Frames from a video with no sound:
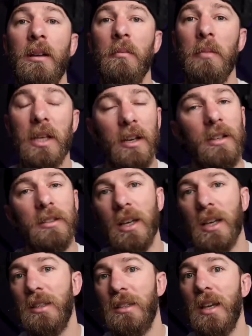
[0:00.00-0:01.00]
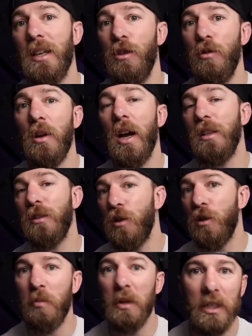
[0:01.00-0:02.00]
because, like I said, you guys
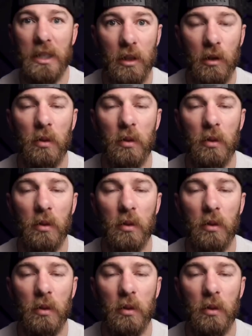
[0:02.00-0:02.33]
could be dealing